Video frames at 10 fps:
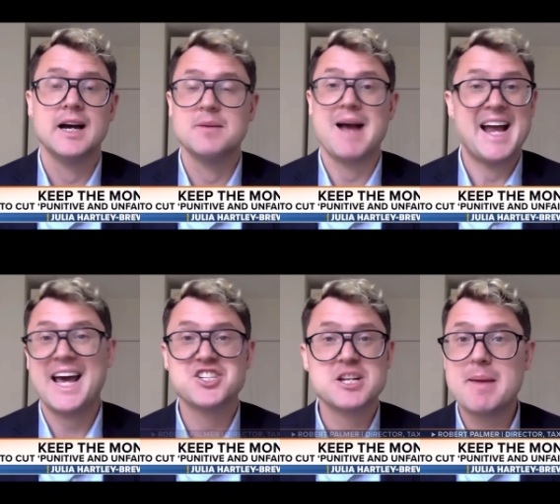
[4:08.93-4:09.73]
Like
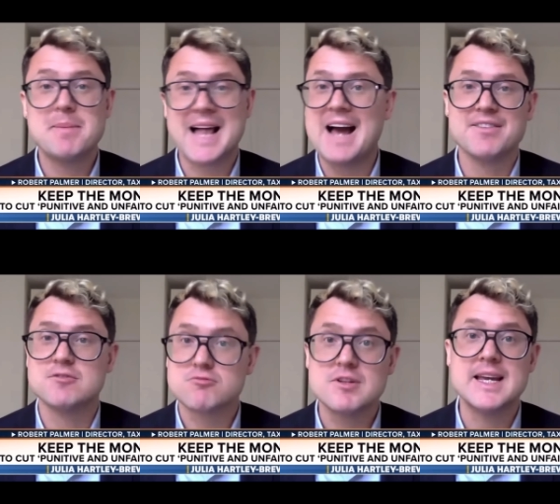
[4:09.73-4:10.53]
most of those people
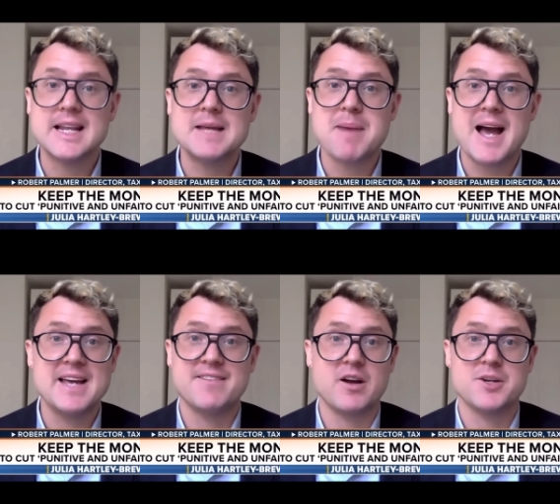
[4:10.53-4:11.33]
might be assholes,
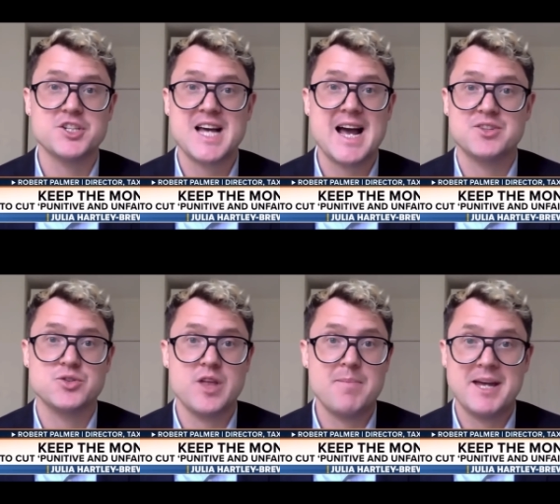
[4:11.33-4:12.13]
but what the fuck are we
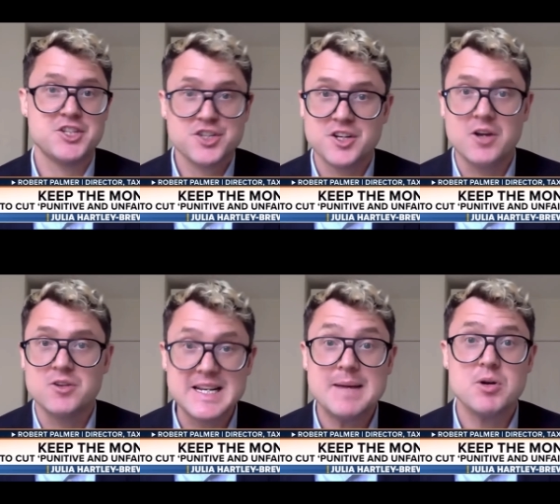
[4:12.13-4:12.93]
meant to do when there's
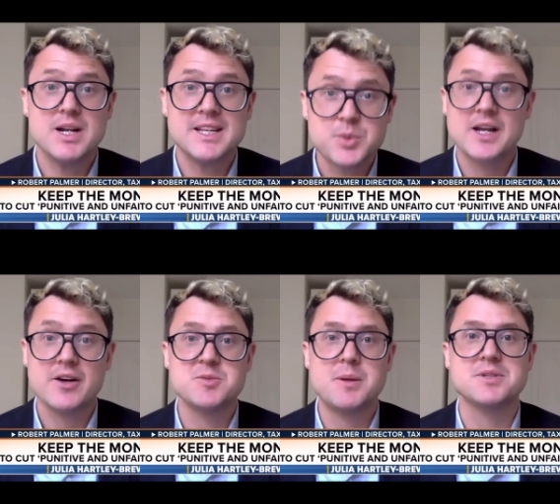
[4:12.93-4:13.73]
no NHS, no
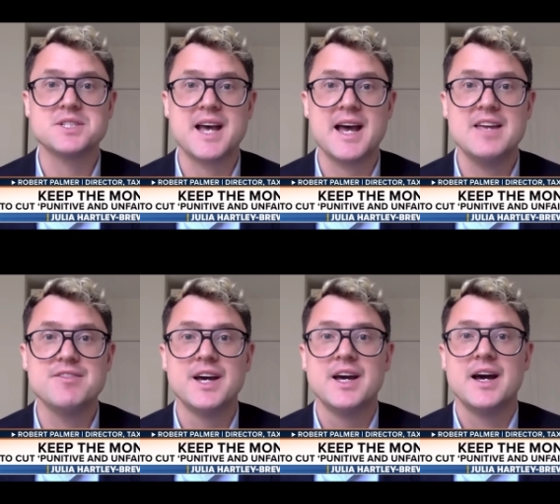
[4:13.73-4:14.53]
education,
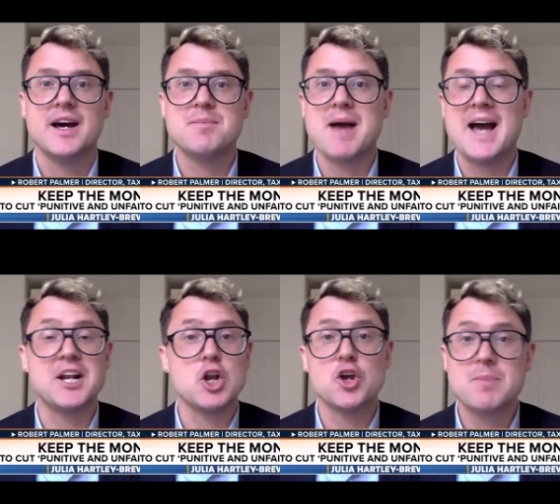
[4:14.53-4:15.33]
no infrastructure,
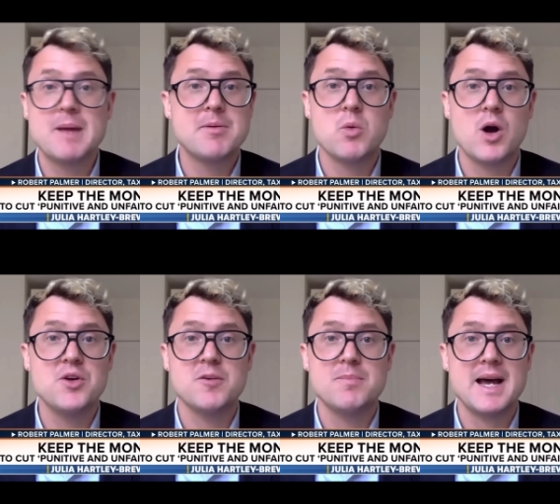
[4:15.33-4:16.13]
no one to build
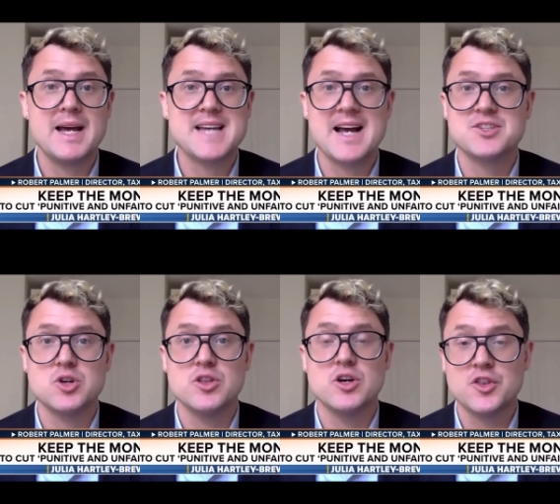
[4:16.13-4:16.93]
anything, and
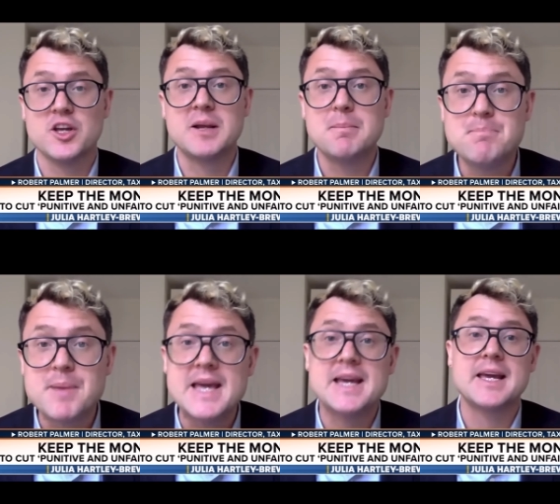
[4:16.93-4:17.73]
no one to sell
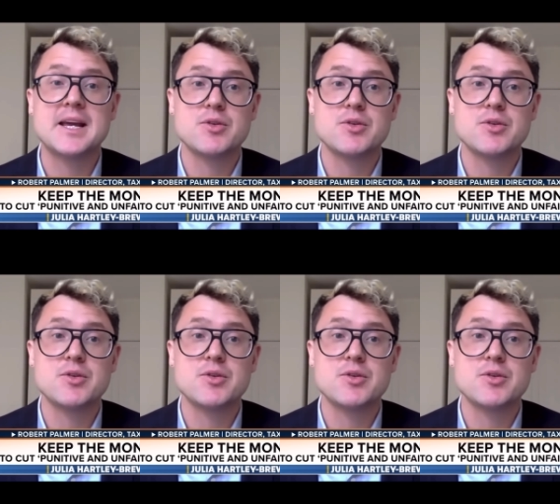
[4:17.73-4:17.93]
it to?